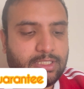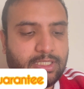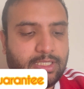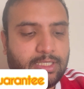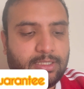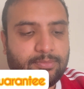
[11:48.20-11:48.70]

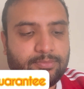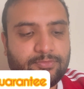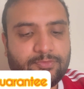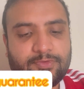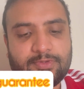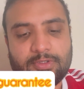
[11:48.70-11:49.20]

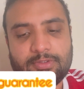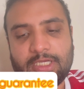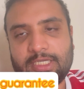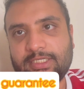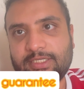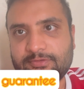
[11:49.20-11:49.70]
So
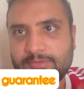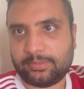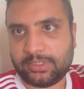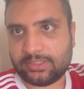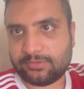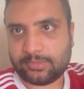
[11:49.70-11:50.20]
that gives me
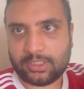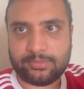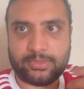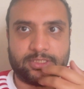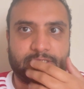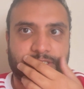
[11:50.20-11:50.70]
peace of mind
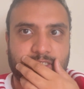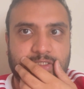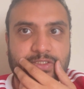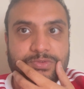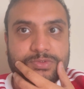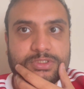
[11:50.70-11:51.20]
basically
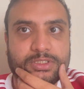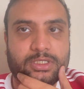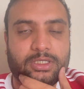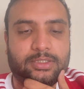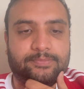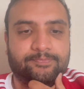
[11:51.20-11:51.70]
to use the
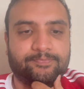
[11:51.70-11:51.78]
car.